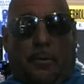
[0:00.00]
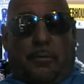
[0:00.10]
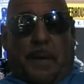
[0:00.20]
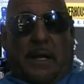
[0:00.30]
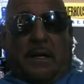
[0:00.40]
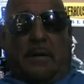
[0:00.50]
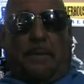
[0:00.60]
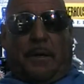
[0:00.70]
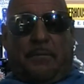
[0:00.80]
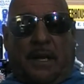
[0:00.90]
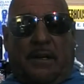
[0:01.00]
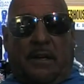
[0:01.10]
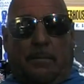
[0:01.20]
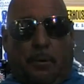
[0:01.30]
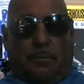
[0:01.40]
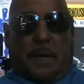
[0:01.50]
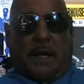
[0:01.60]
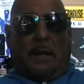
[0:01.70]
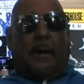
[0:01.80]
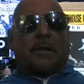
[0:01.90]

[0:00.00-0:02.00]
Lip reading: push back up, and come down here, and push back up.